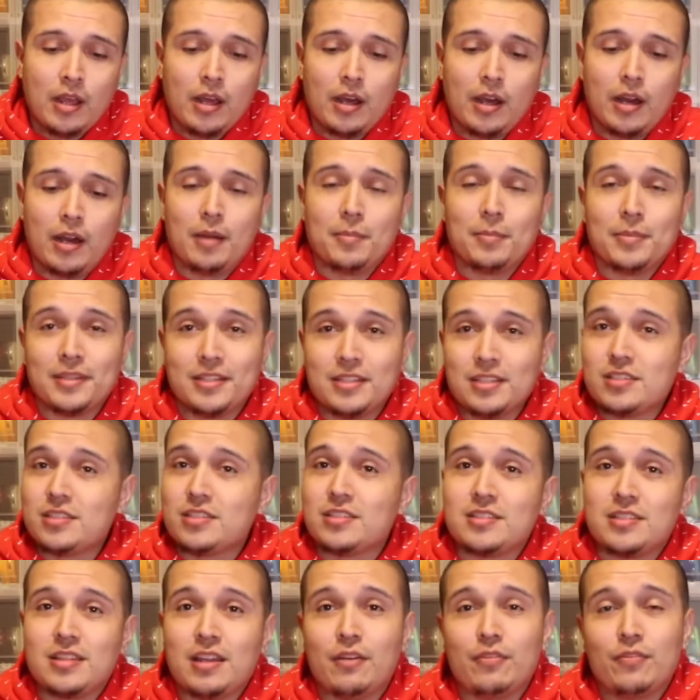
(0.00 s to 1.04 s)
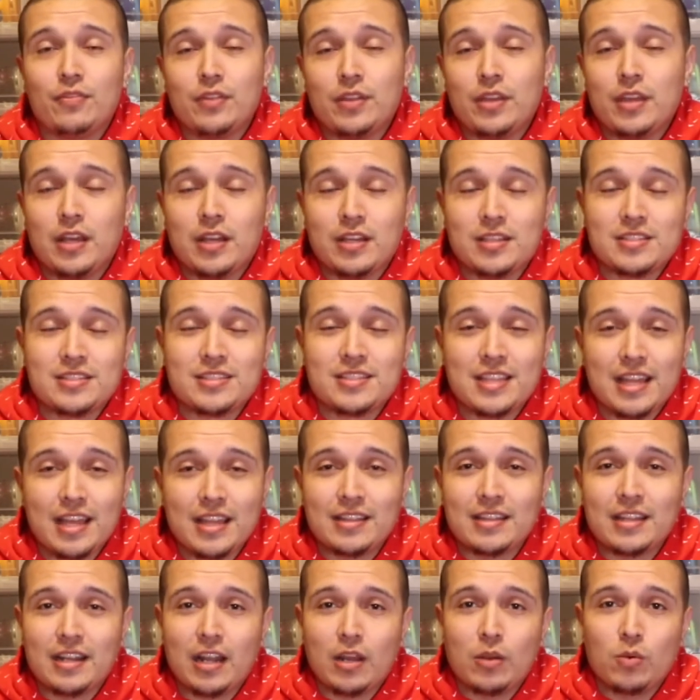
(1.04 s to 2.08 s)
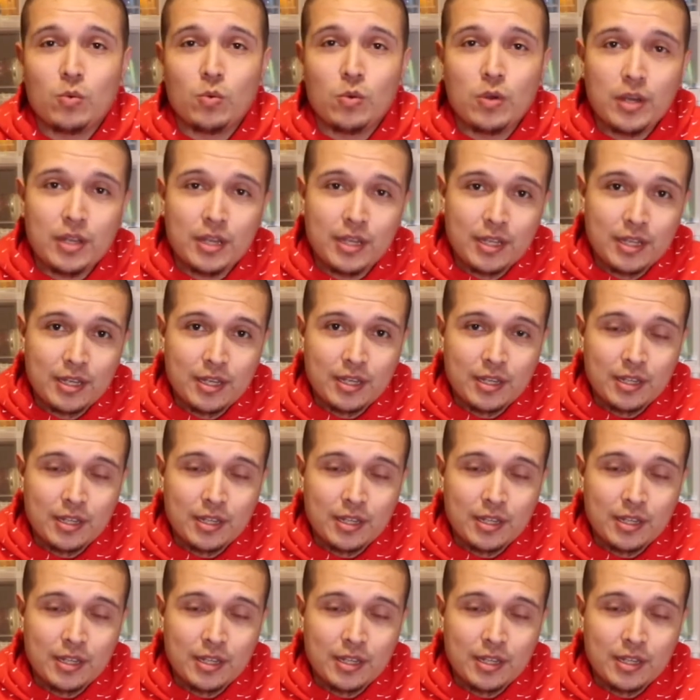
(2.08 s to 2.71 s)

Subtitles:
But this is definitely a set that I wanted.